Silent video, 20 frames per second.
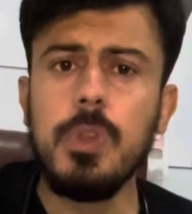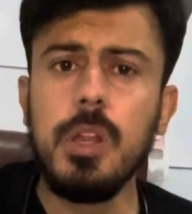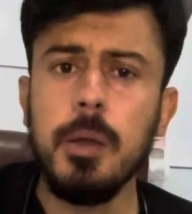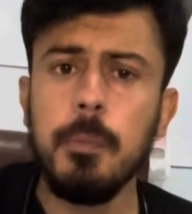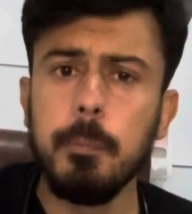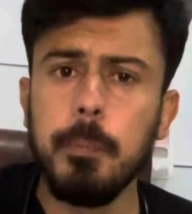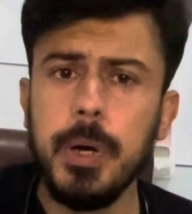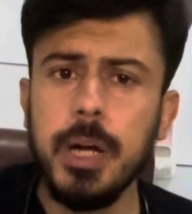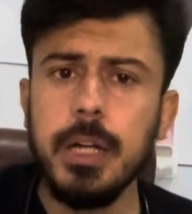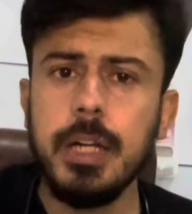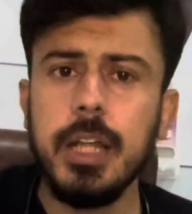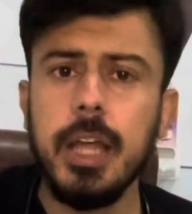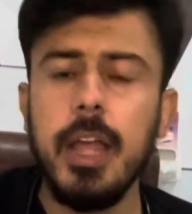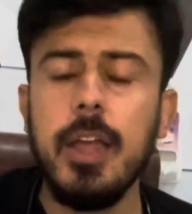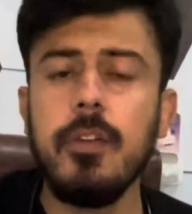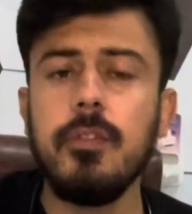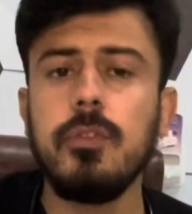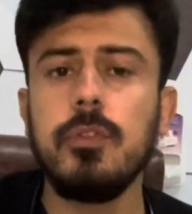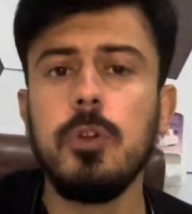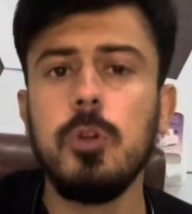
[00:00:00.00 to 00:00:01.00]
But
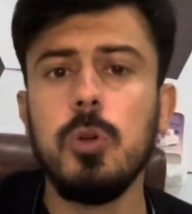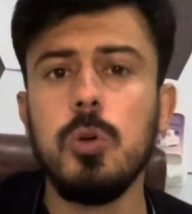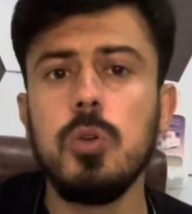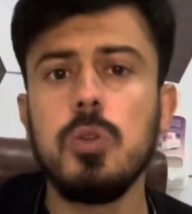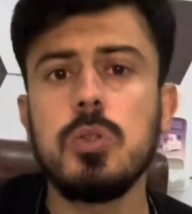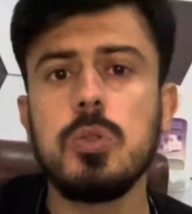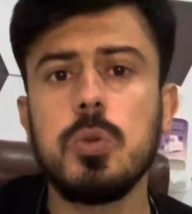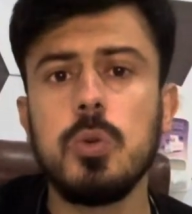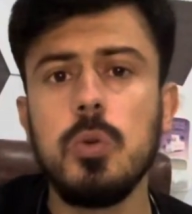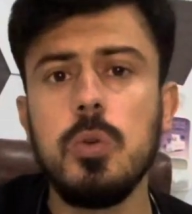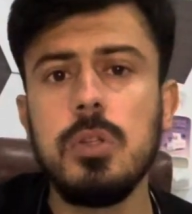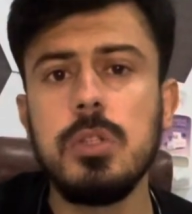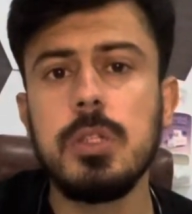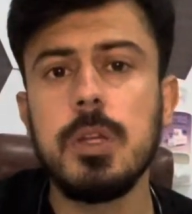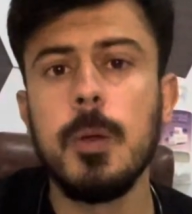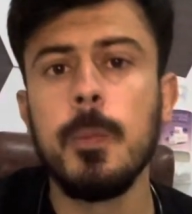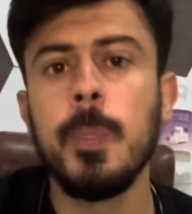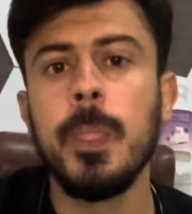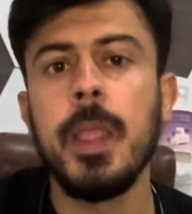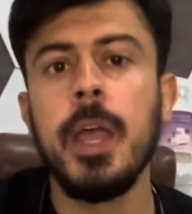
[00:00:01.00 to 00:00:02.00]
if loose stools
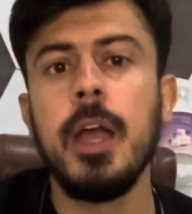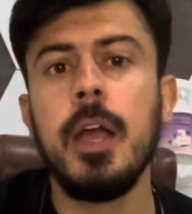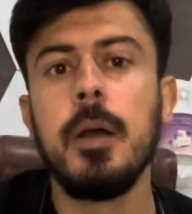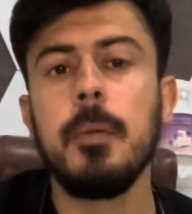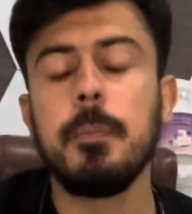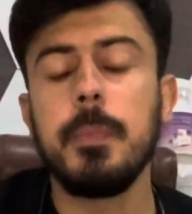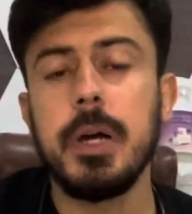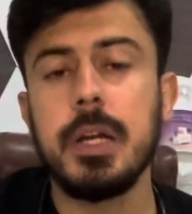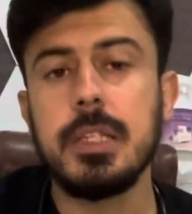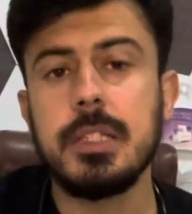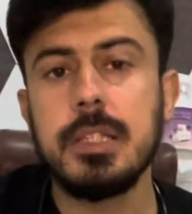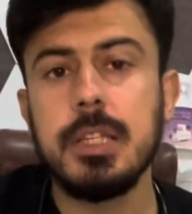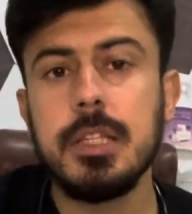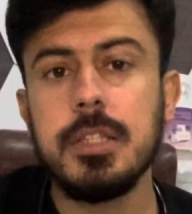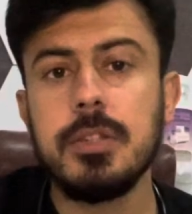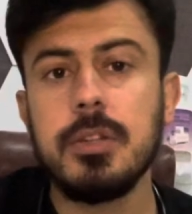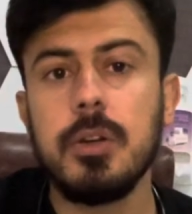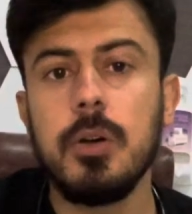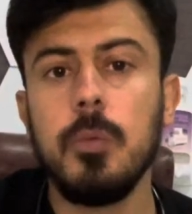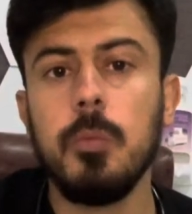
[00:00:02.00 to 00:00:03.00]

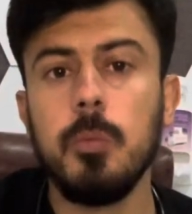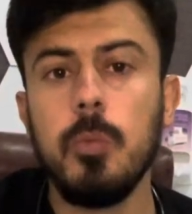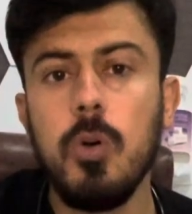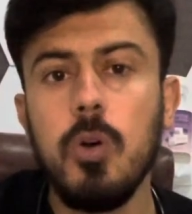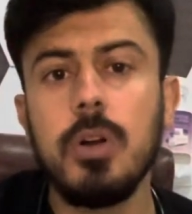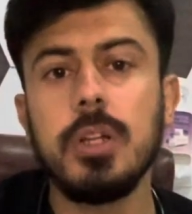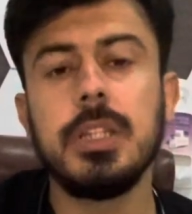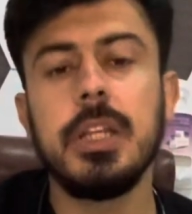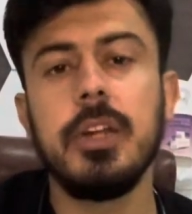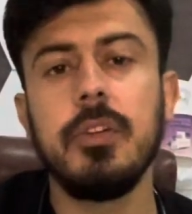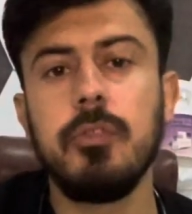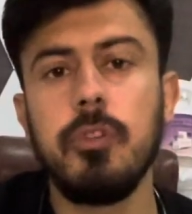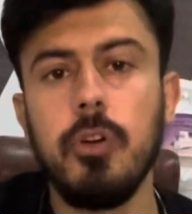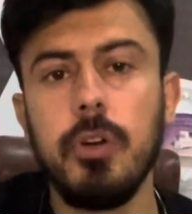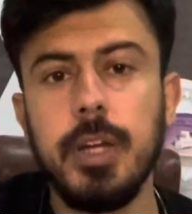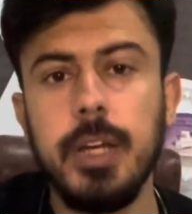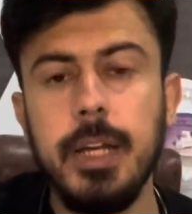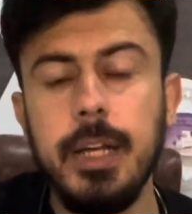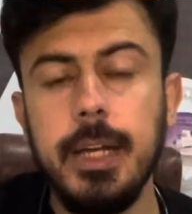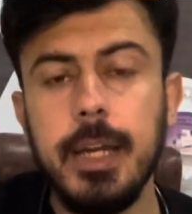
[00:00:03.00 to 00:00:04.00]
persist more than
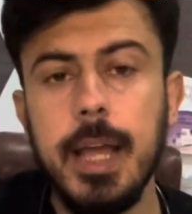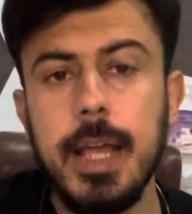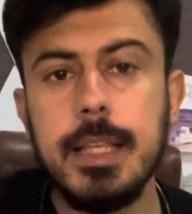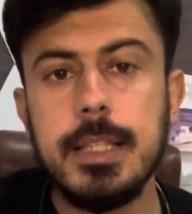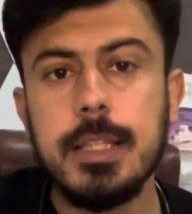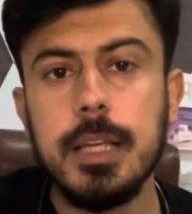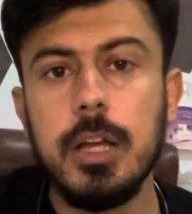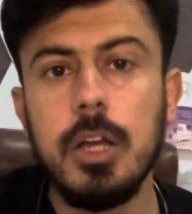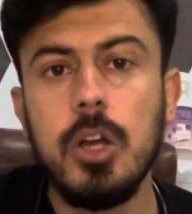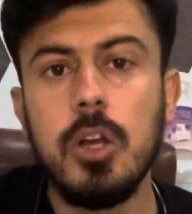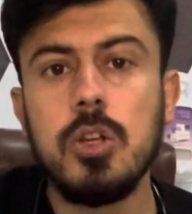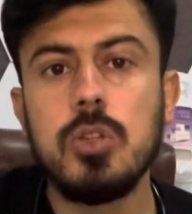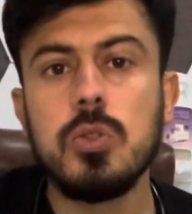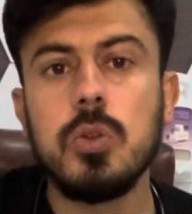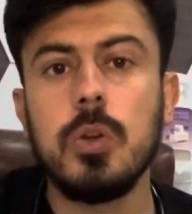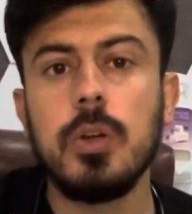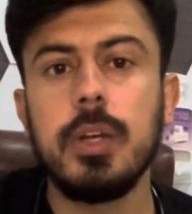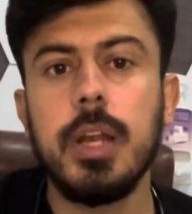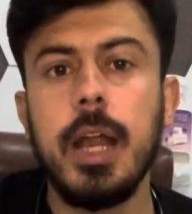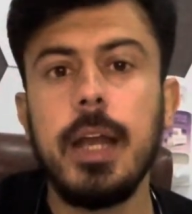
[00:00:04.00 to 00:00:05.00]
14 days,
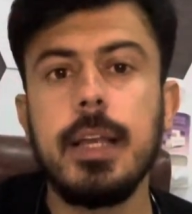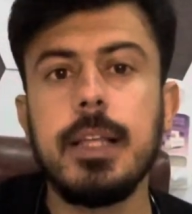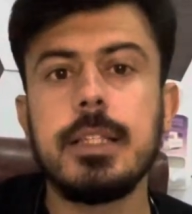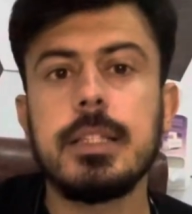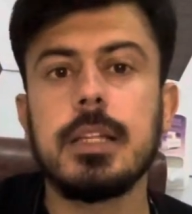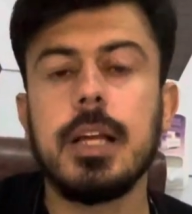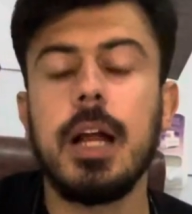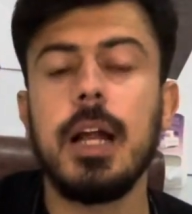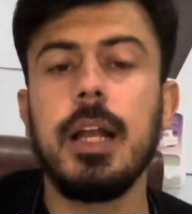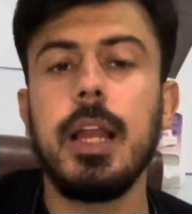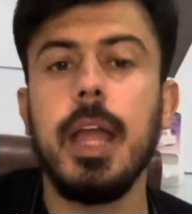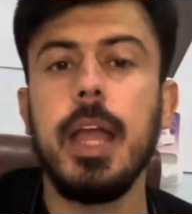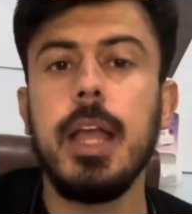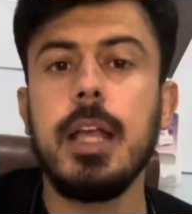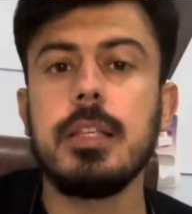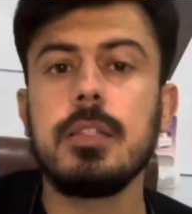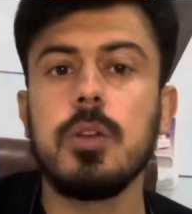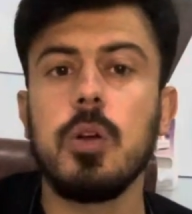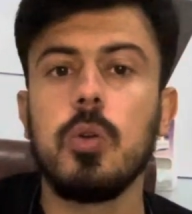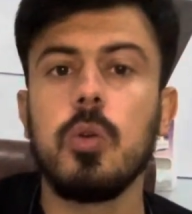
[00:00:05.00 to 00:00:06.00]
so that is called
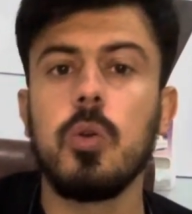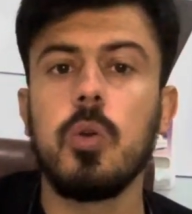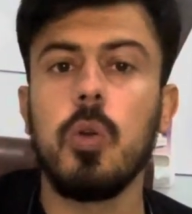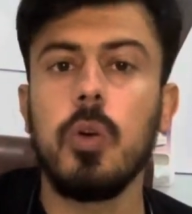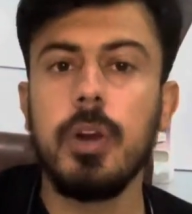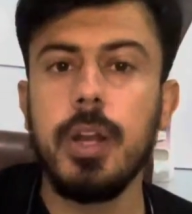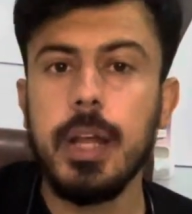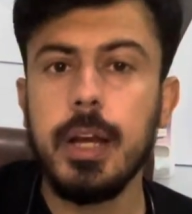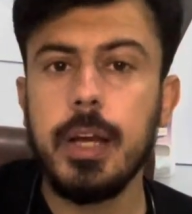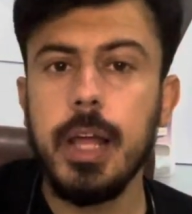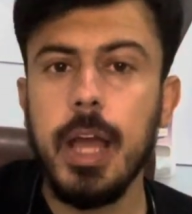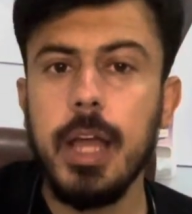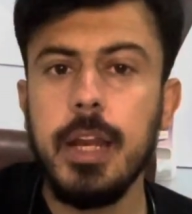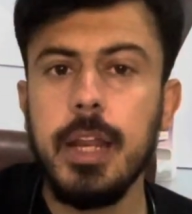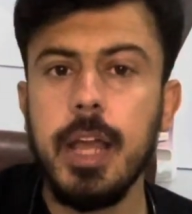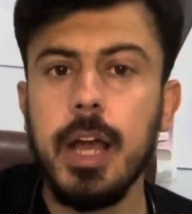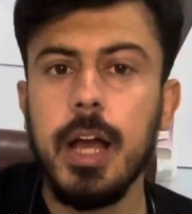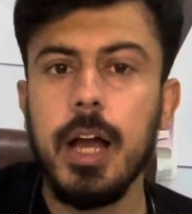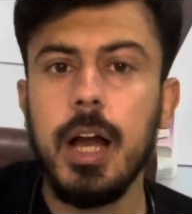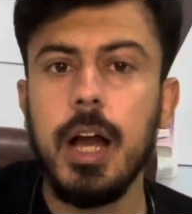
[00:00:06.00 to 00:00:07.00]
as chronic
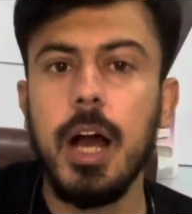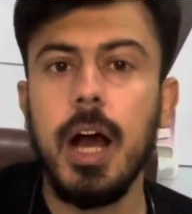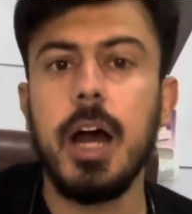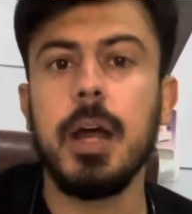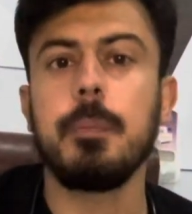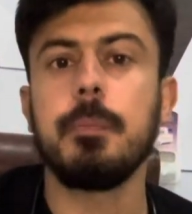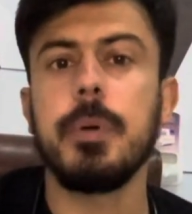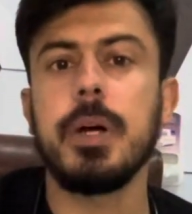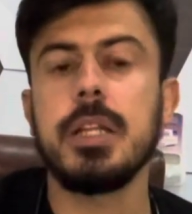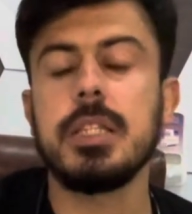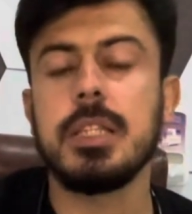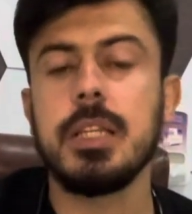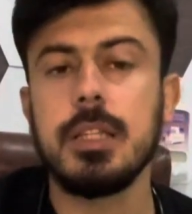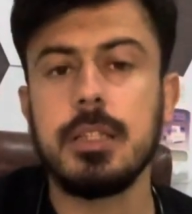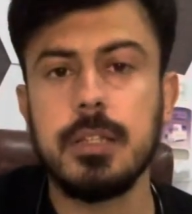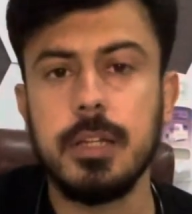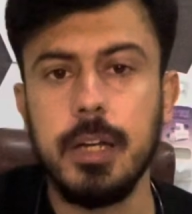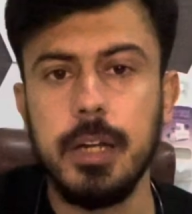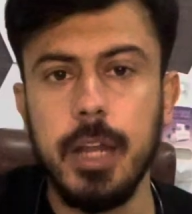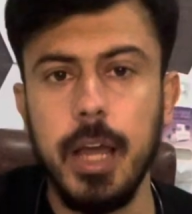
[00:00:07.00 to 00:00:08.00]
diarrhea or
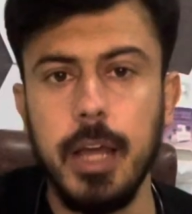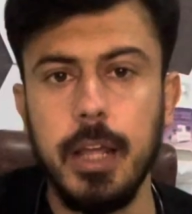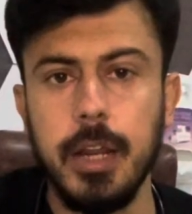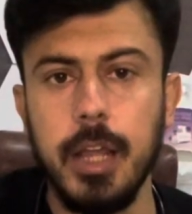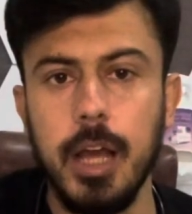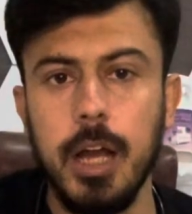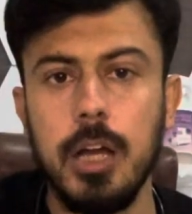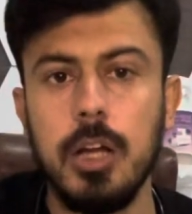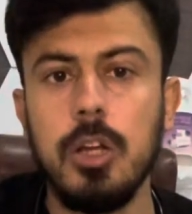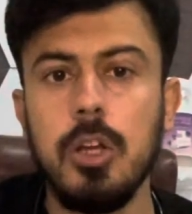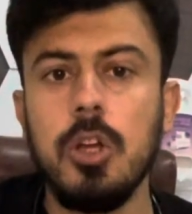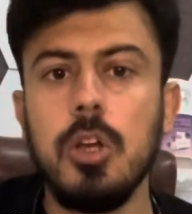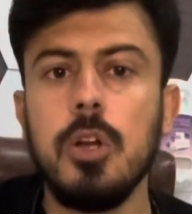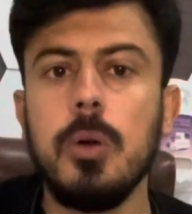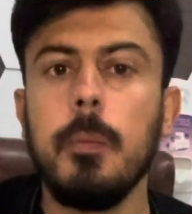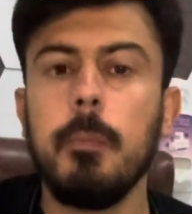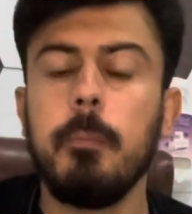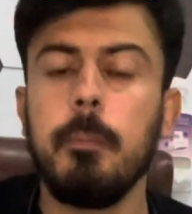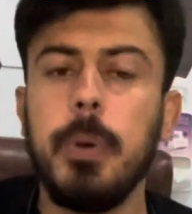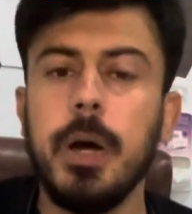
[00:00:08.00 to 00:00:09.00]
persistent diarrhea.
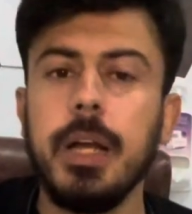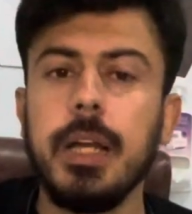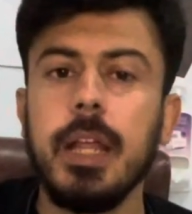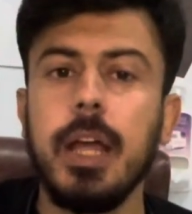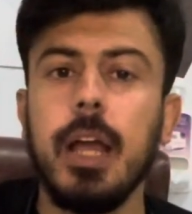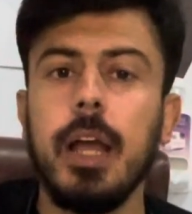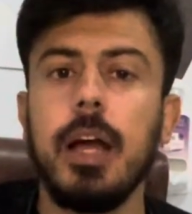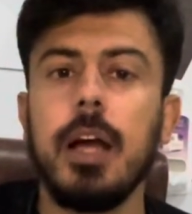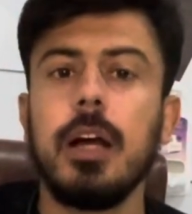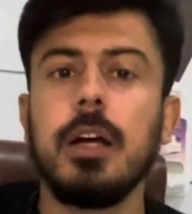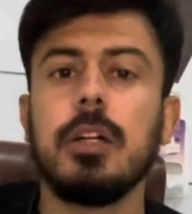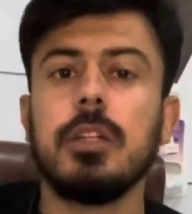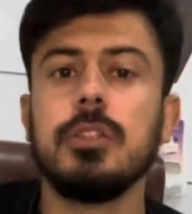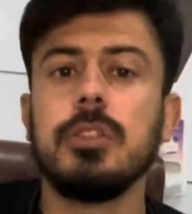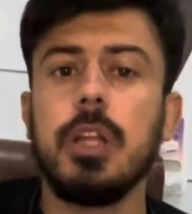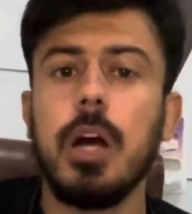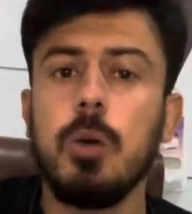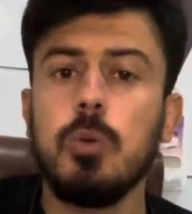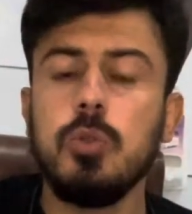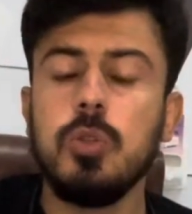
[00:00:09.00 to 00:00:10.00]
But
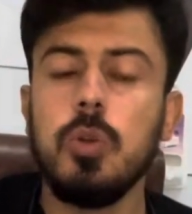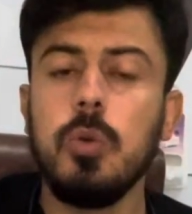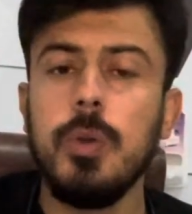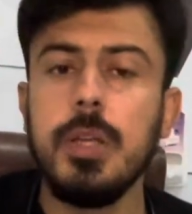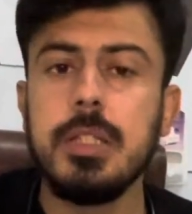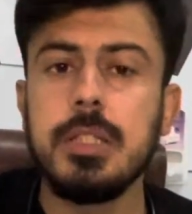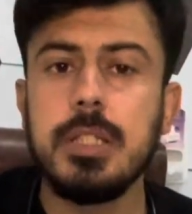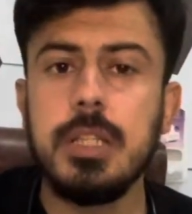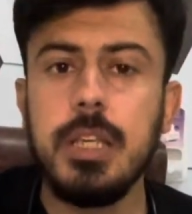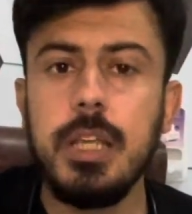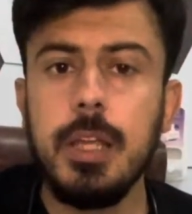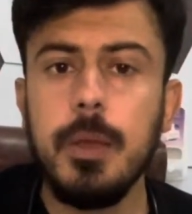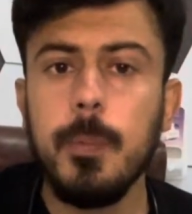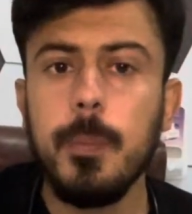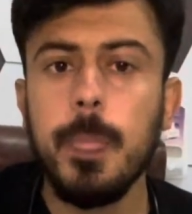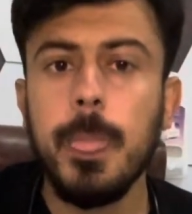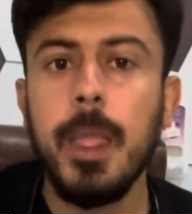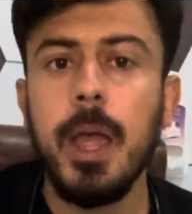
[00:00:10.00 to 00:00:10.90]
now you will see